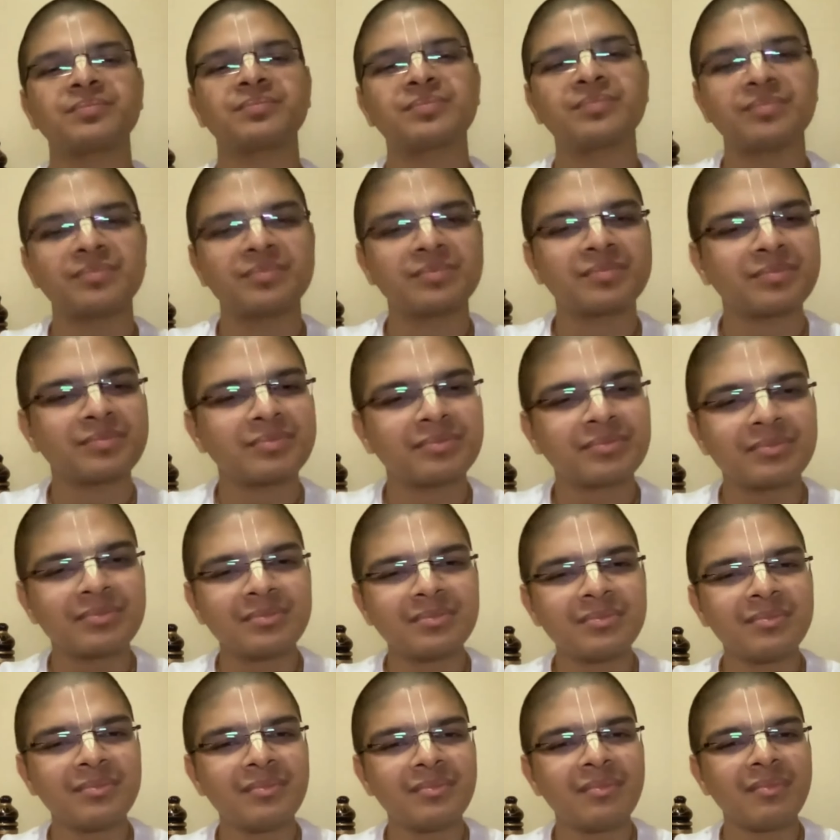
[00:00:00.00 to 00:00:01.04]

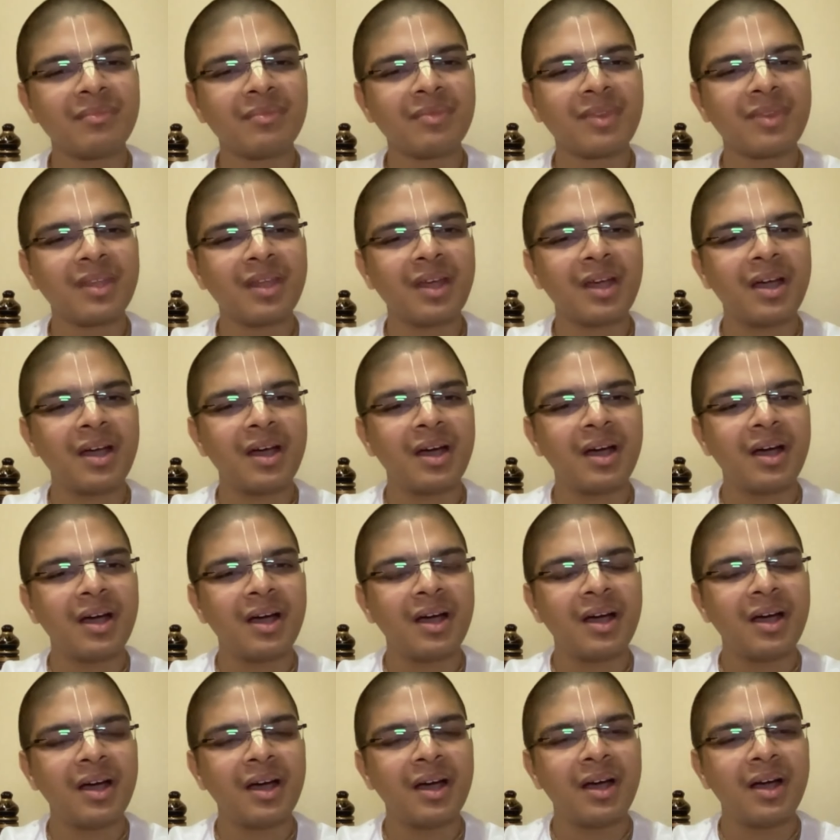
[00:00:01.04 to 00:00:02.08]

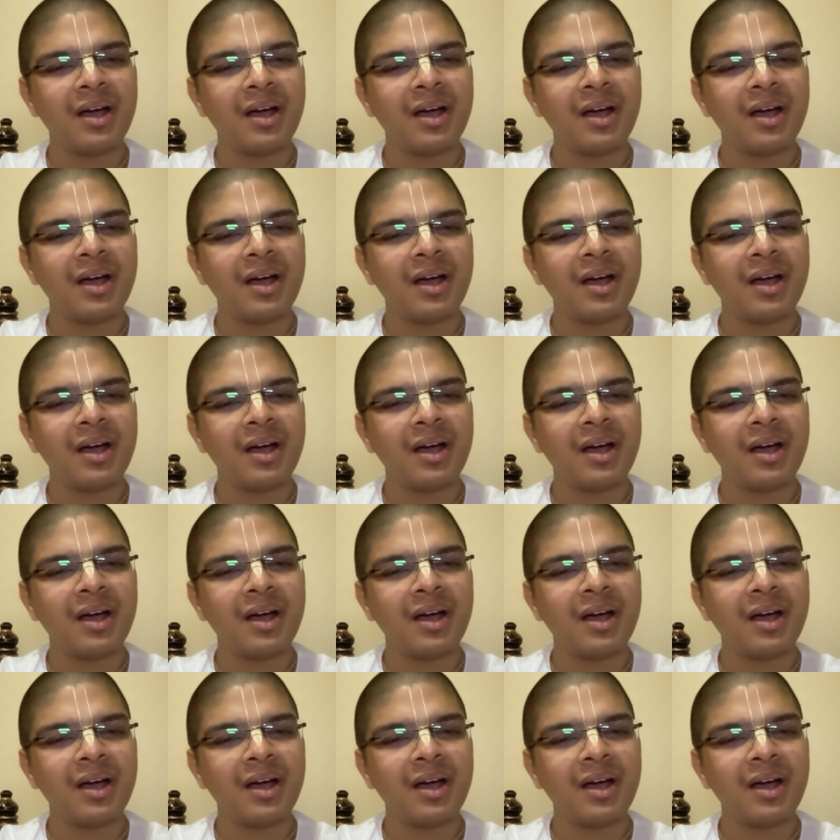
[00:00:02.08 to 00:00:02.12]
Nobody speaks.